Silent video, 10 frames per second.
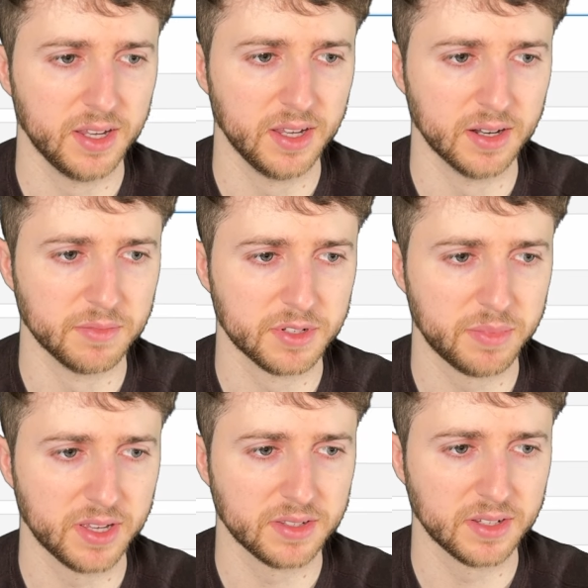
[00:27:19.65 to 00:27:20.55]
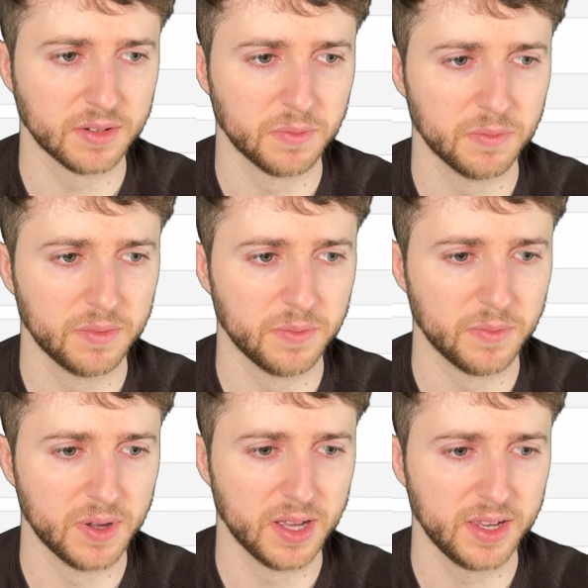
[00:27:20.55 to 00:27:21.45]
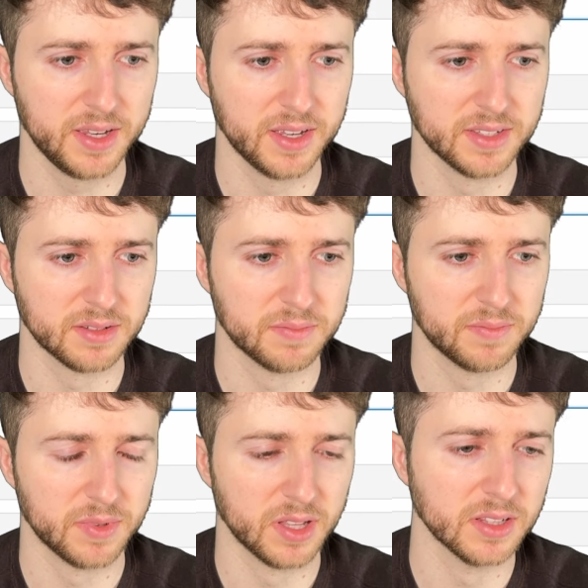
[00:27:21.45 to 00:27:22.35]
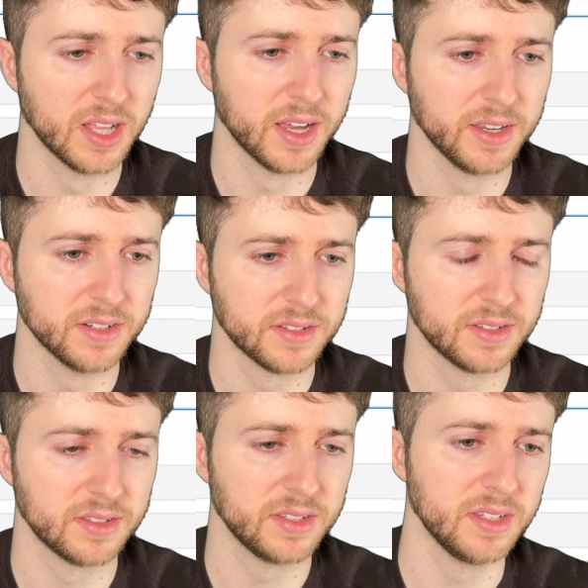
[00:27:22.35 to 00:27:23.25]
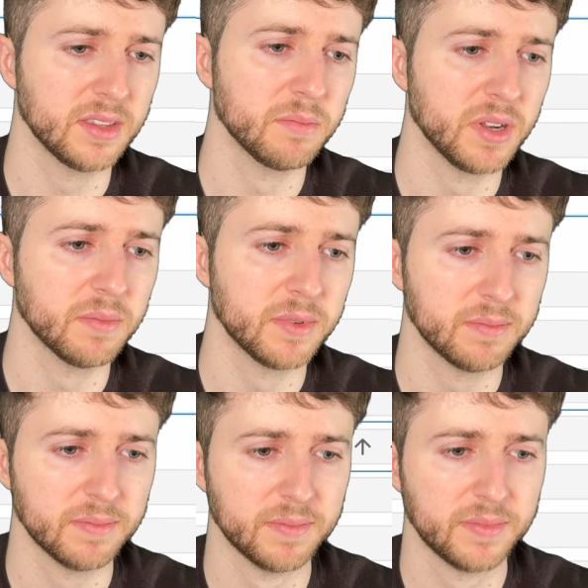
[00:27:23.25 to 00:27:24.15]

And I'm just passing y as a line just to see the minimum.